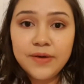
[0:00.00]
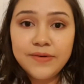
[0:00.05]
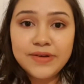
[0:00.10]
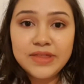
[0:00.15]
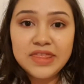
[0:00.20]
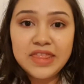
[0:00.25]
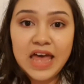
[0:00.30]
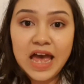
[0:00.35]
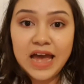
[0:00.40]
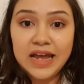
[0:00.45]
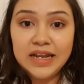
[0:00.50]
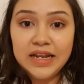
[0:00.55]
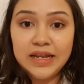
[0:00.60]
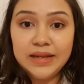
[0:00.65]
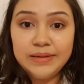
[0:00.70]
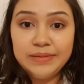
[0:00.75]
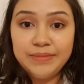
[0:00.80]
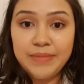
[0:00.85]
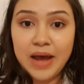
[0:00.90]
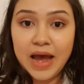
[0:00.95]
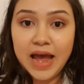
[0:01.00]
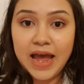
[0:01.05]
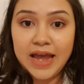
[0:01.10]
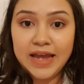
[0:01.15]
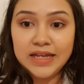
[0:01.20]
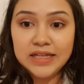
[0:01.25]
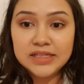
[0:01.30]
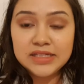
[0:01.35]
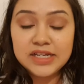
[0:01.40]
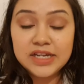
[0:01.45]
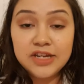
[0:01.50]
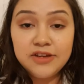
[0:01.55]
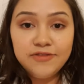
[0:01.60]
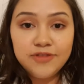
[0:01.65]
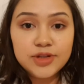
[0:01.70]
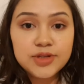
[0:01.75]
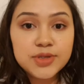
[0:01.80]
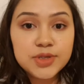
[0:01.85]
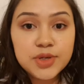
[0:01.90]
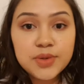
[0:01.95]
with that in mind, if
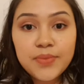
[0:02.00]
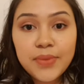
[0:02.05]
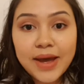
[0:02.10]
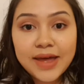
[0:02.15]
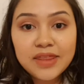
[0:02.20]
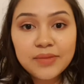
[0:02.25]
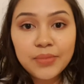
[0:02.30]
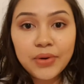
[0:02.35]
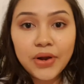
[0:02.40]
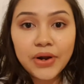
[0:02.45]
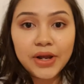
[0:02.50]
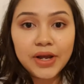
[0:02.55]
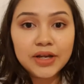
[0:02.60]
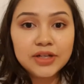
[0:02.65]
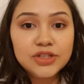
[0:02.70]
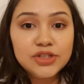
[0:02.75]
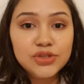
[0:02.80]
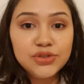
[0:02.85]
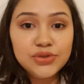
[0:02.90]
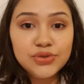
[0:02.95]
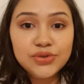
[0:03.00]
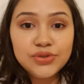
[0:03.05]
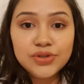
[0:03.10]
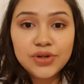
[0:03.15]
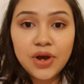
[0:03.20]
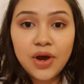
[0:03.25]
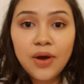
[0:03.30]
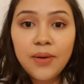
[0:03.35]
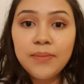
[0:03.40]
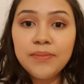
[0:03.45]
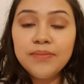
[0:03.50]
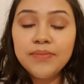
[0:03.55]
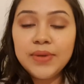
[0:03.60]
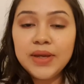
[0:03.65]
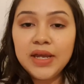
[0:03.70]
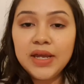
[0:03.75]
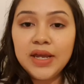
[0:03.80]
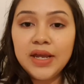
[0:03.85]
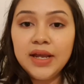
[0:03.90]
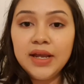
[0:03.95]
you do buy the product, do not
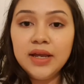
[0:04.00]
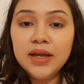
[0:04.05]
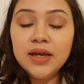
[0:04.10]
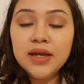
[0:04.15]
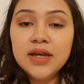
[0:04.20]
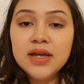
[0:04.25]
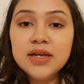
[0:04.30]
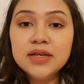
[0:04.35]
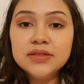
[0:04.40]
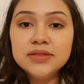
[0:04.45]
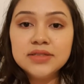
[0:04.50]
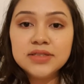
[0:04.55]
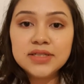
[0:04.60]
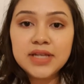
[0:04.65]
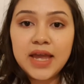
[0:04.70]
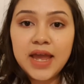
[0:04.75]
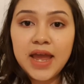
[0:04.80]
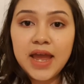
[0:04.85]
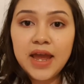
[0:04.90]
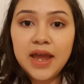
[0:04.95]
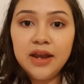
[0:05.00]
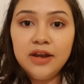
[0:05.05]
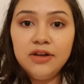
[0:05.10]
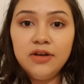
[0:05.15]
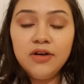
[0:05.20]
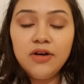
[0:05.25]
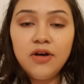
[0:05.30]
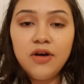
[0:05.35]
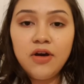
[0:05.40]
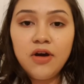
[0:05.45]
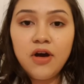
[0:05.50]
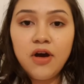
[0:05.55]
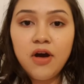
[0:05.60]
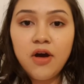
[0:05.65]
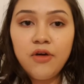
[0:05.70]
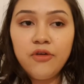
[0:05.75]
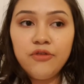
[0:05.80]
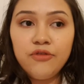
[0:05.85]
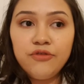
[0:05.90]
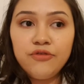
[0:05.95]
be scared
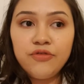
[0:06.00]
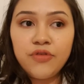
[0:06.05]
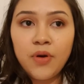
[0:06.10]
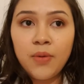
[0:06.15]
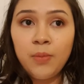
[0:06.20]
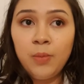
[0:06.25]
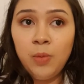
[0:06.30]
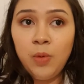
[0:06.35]
from